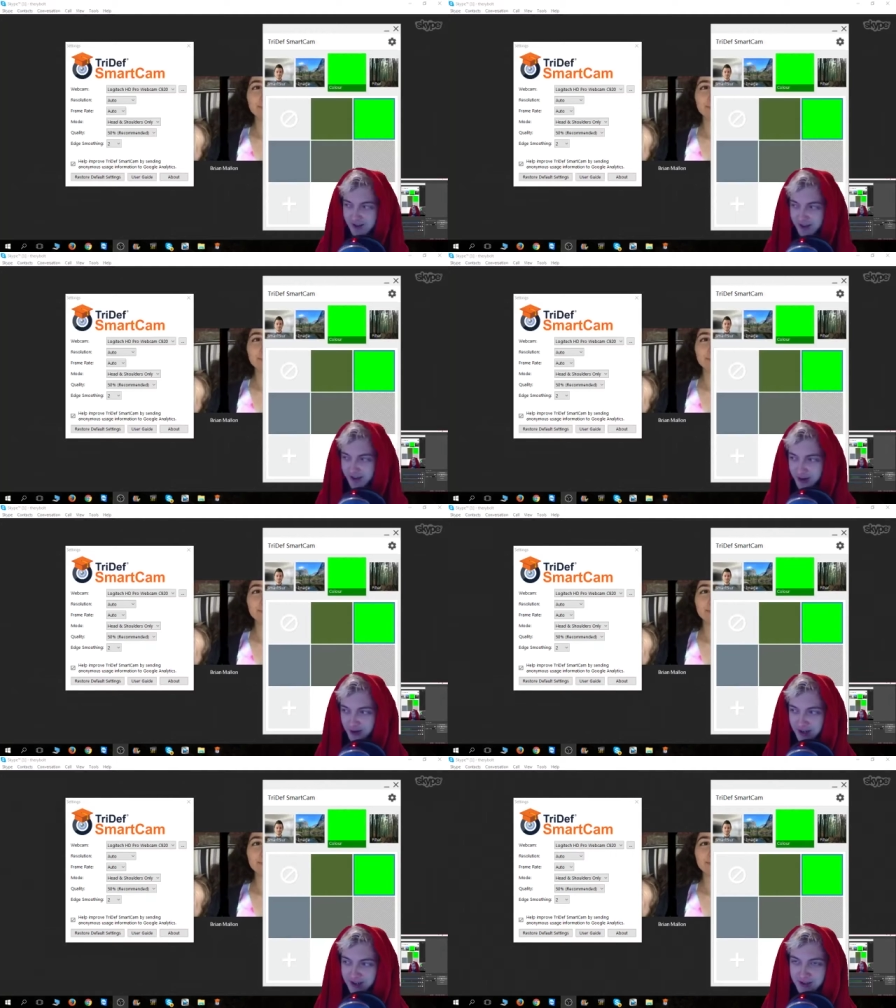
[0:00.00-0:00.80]

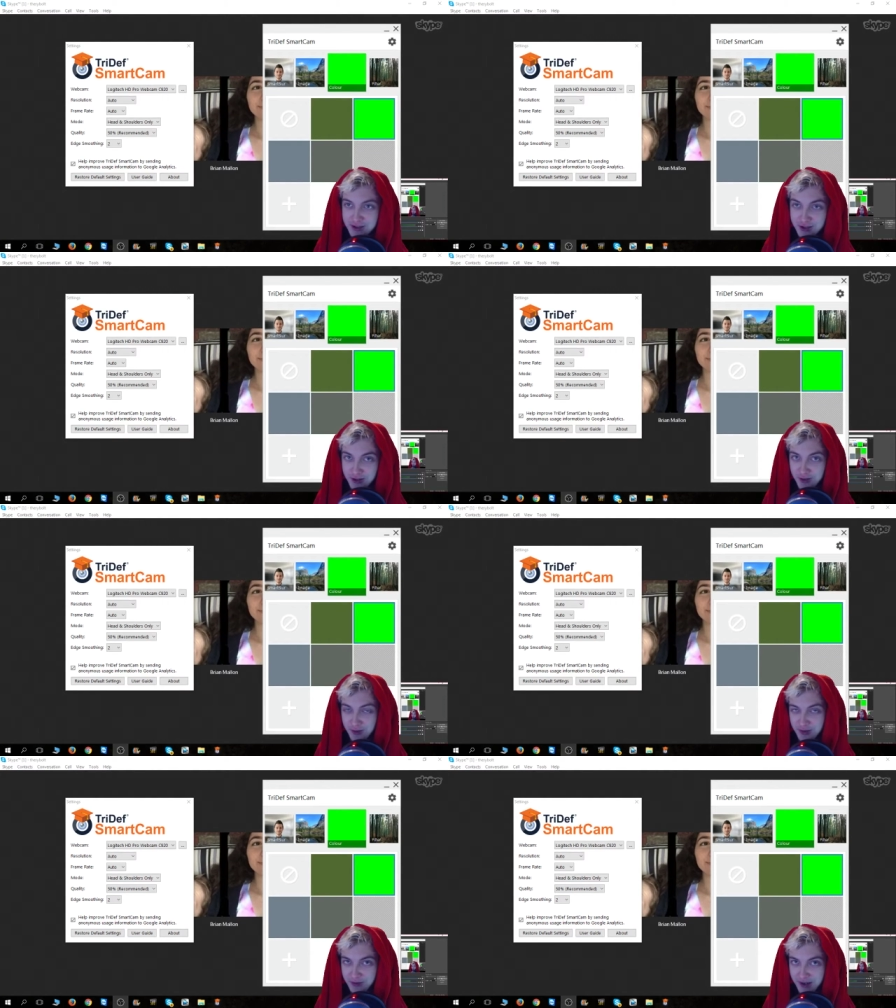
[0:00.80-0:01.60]
Alright, so
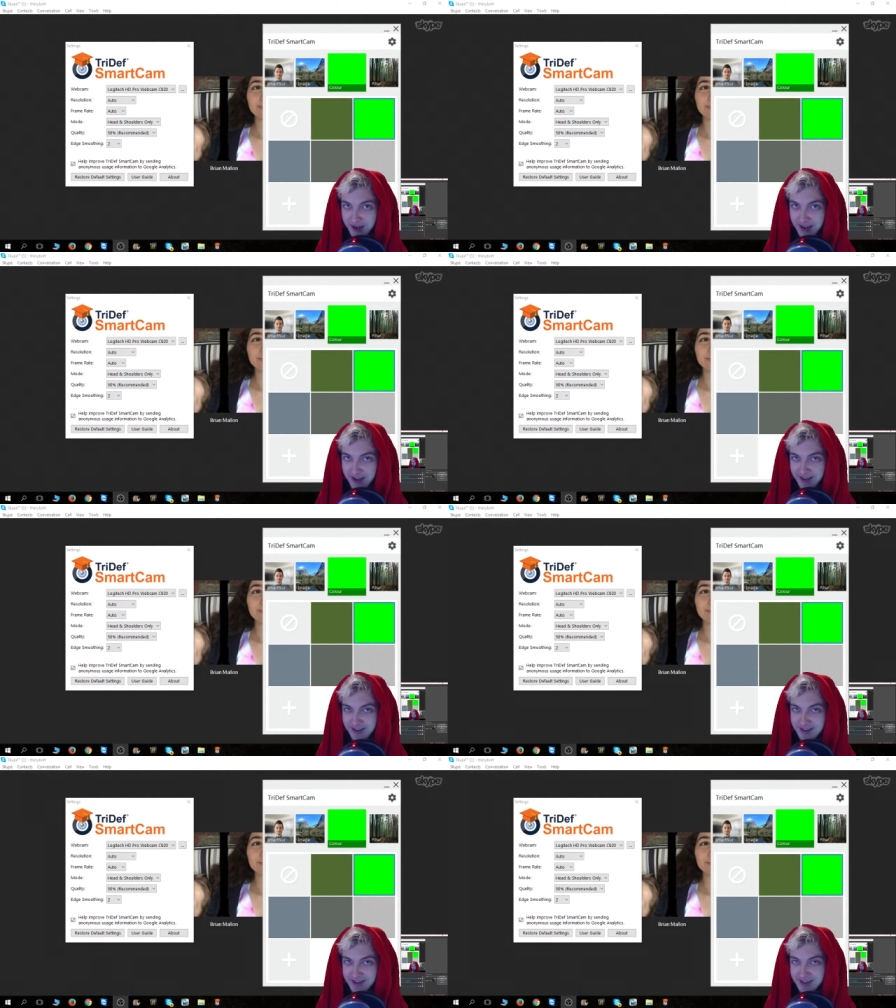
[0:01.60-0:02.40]
we found out how to
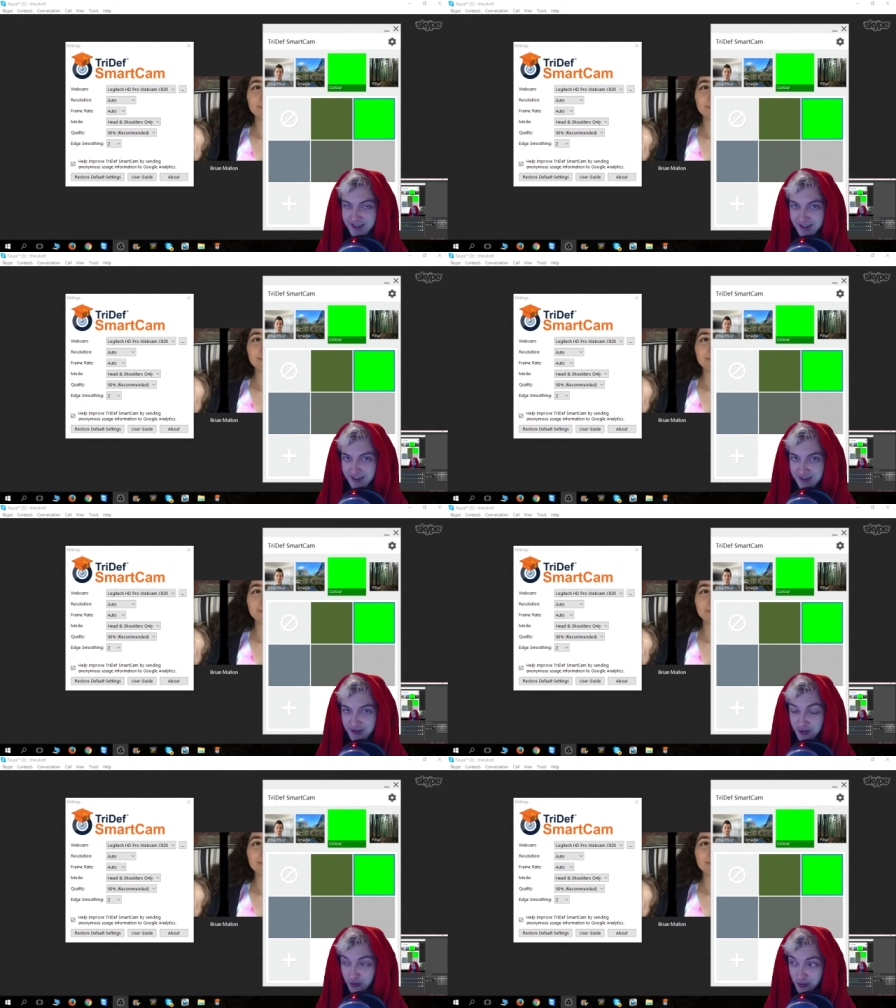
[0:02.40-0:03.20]
get this thing
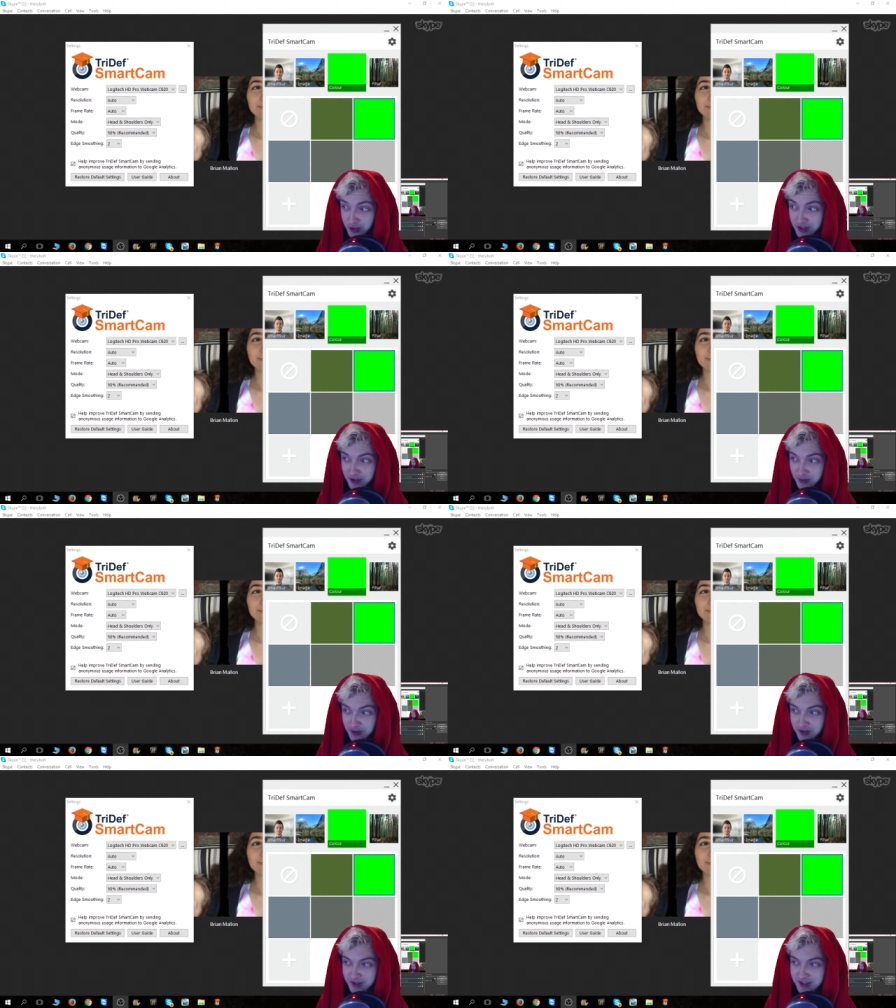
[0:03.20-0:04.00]
to really
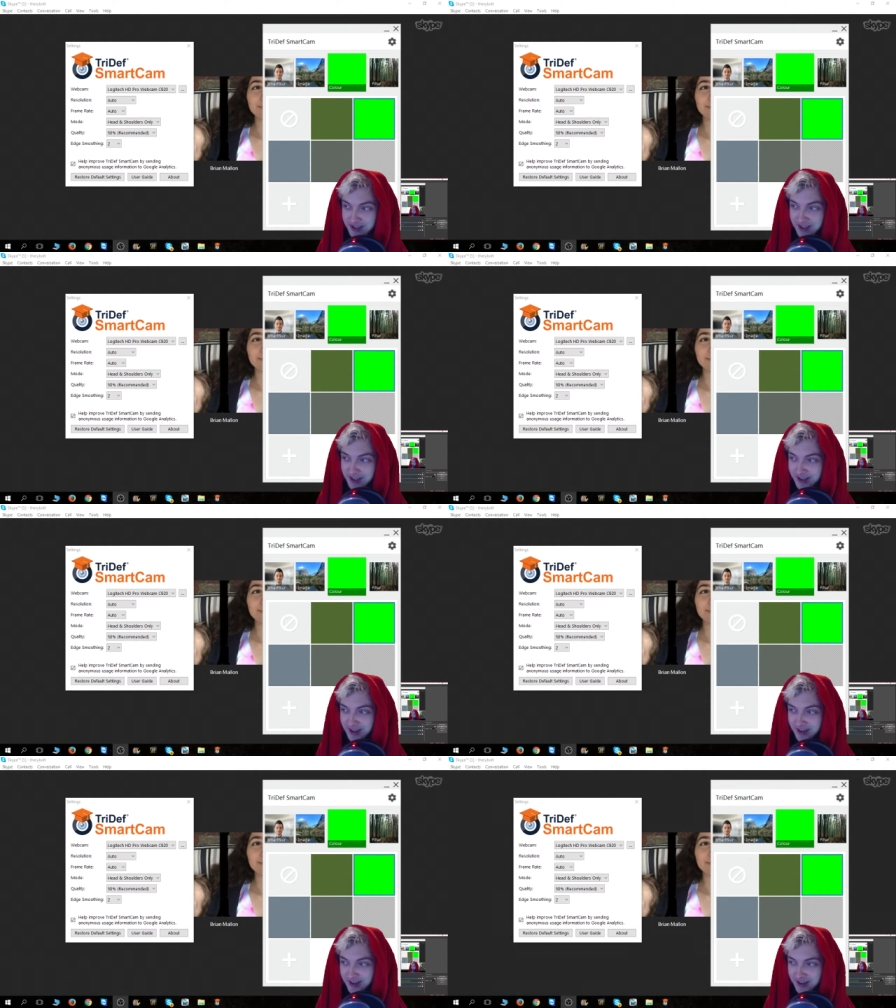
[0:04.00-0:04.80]
work
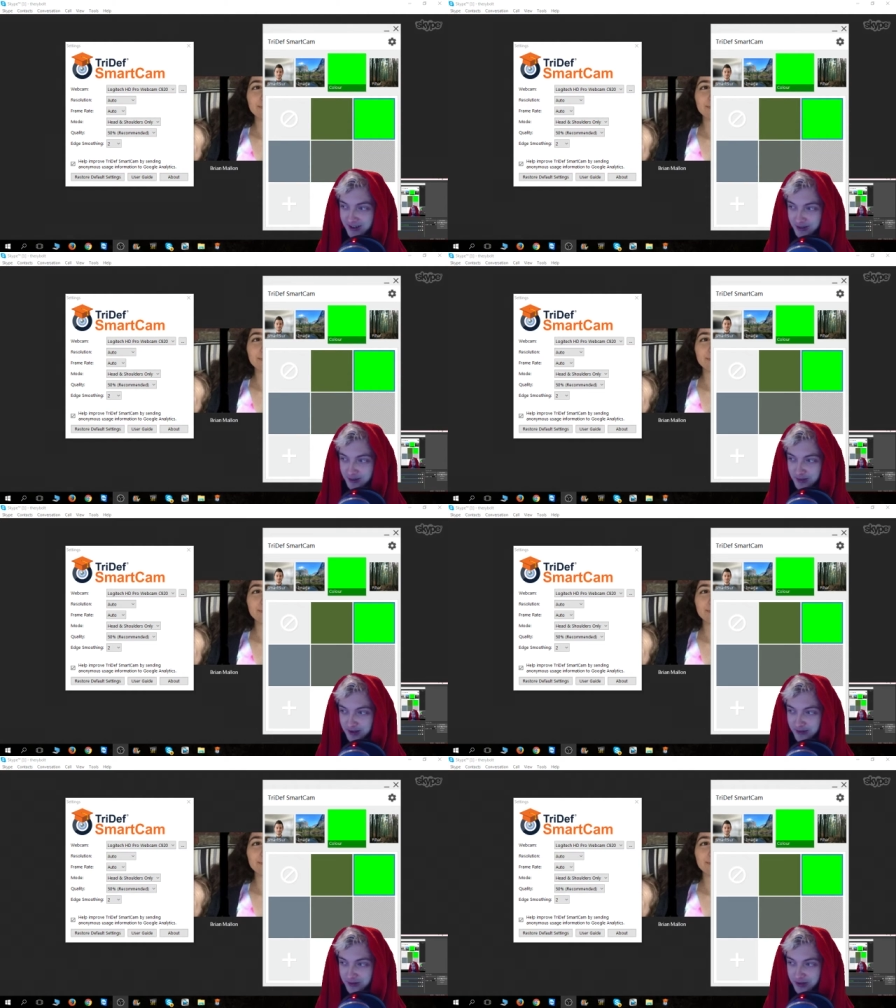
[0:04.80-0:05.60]
um,
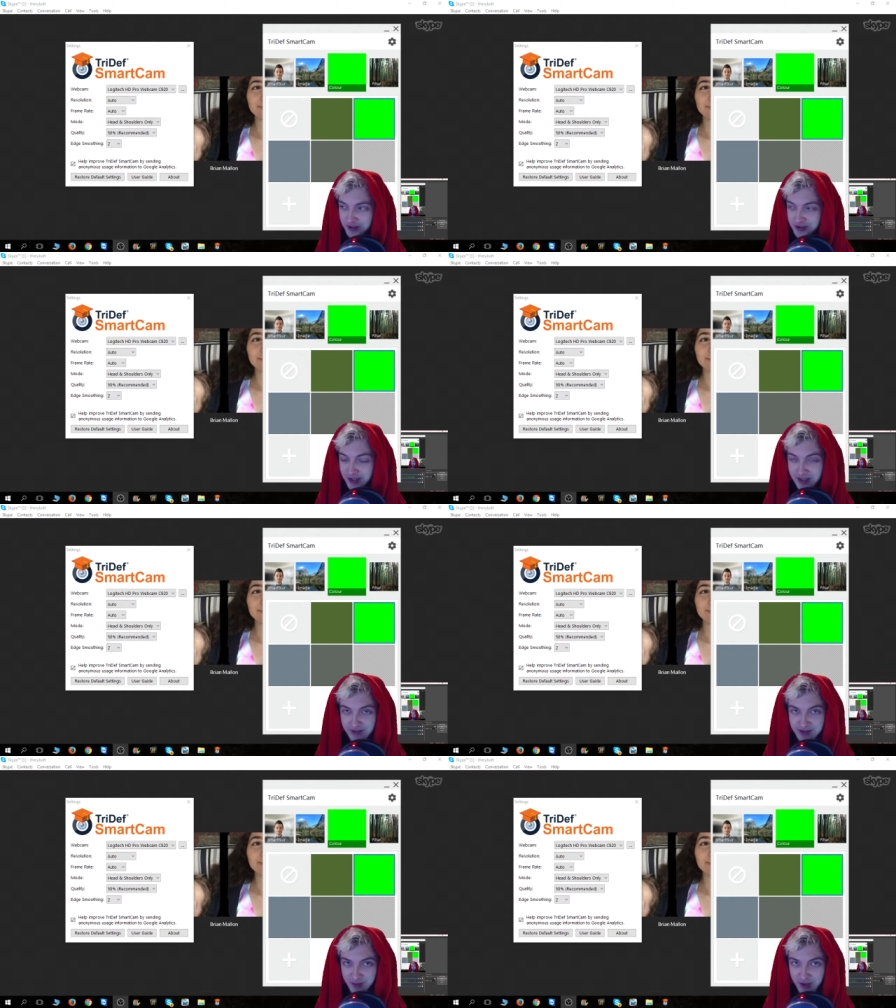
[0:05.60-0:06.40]
for the TriDef
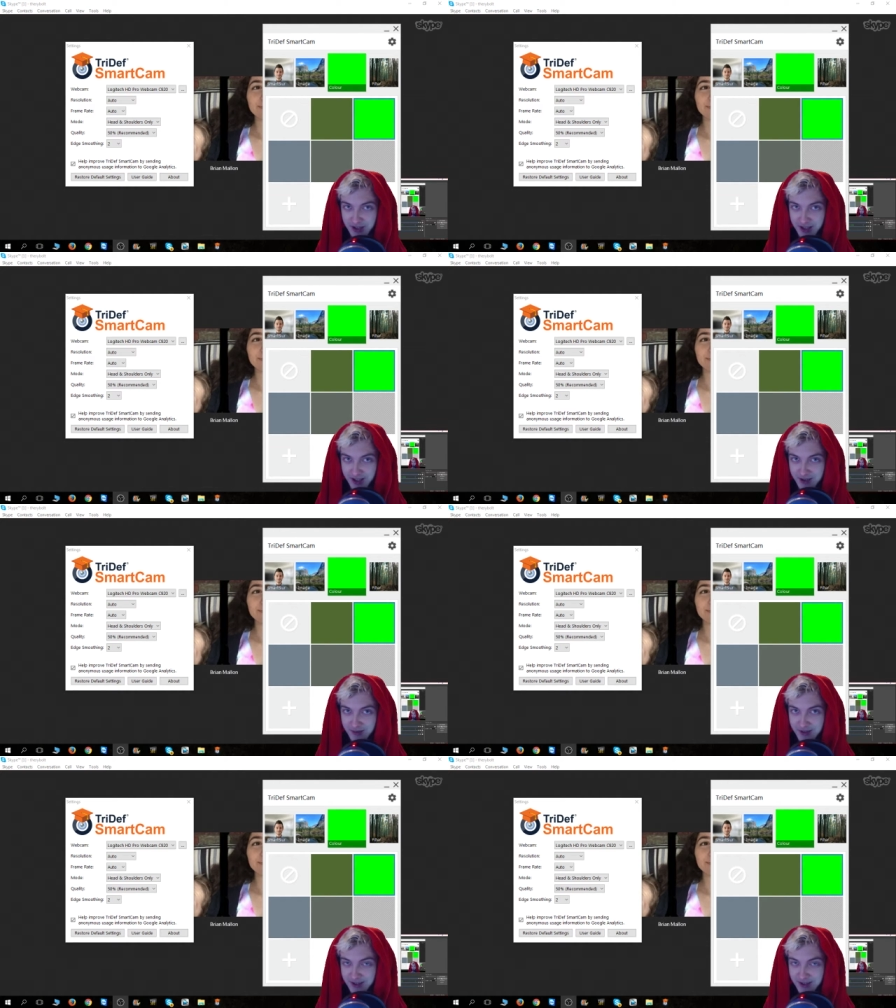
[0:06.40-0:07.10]
Smart Cam.